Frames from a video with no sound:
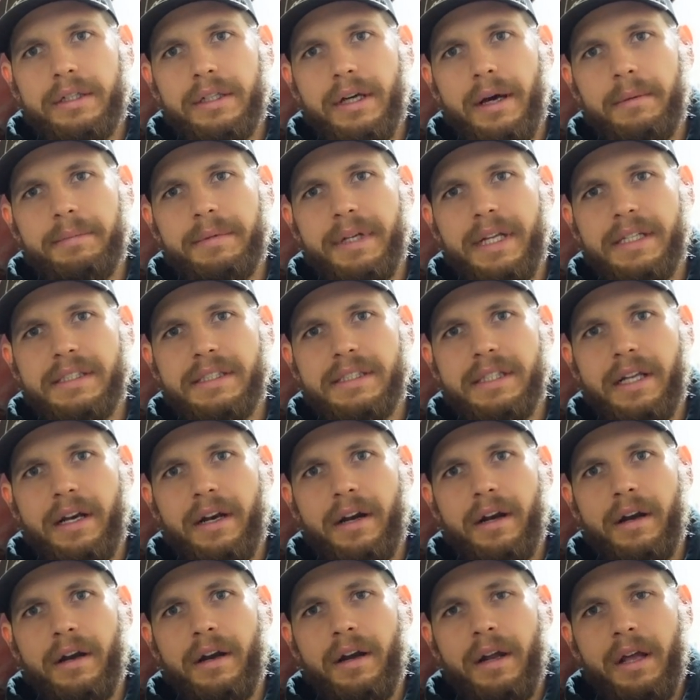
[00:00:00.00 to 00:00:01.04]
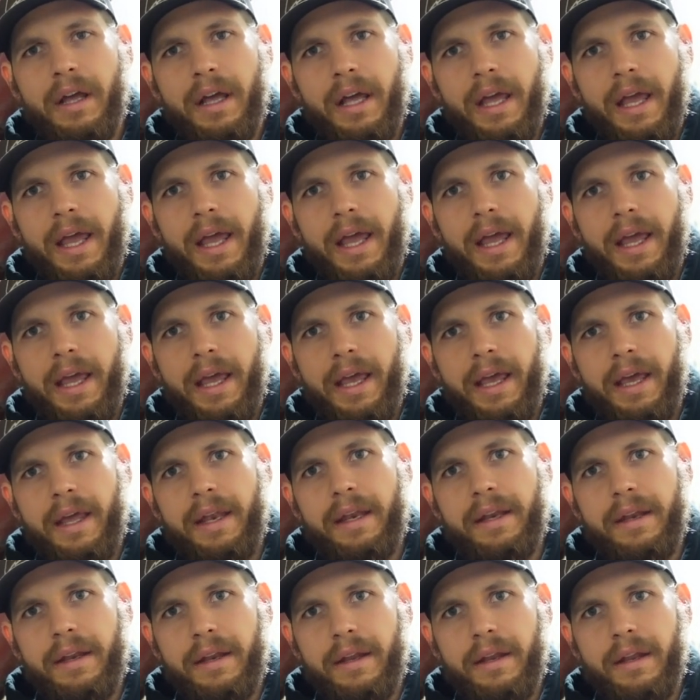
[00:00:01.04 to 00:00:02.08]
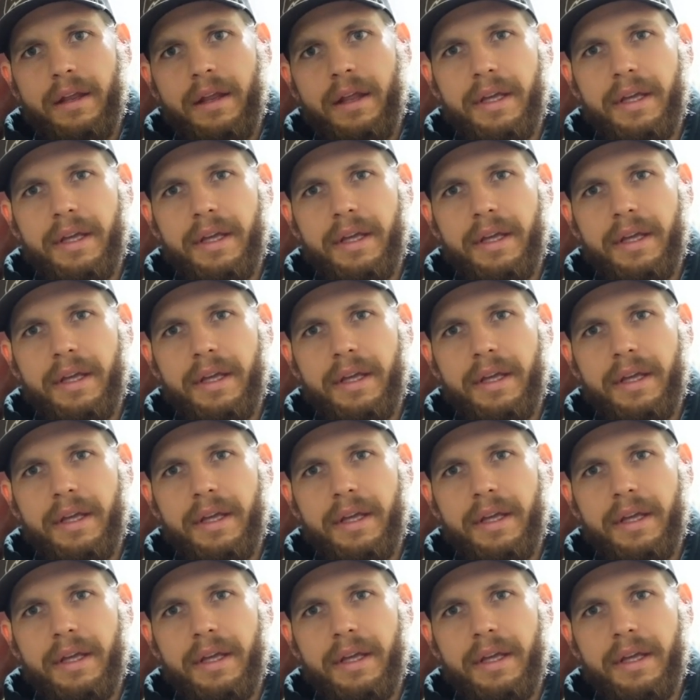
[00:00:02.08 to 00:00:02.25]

top dead center, and